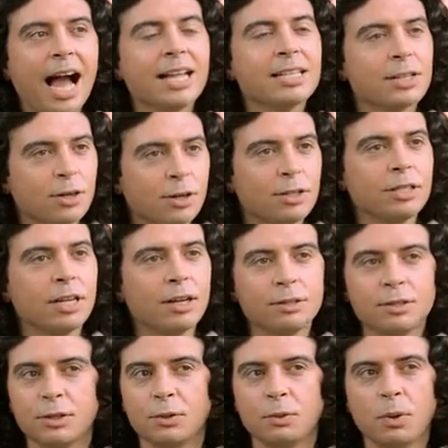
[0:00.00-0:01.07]
hasn't gone
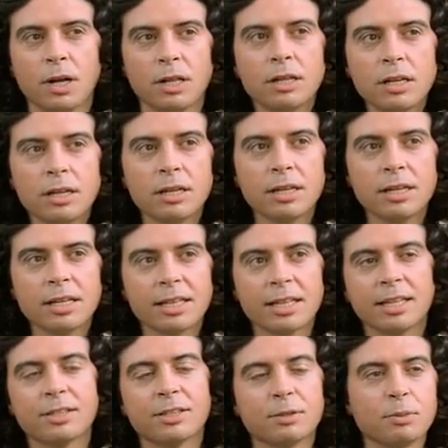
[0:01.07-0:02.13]
down too well.
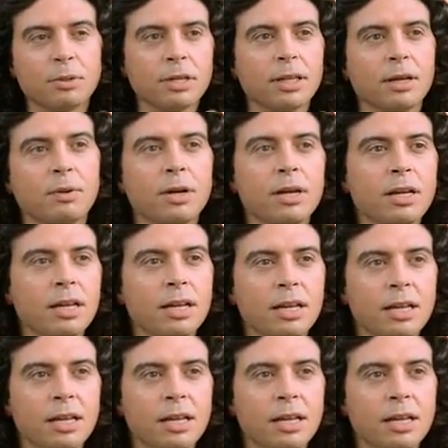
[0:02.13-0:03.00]
Let's just put it that way.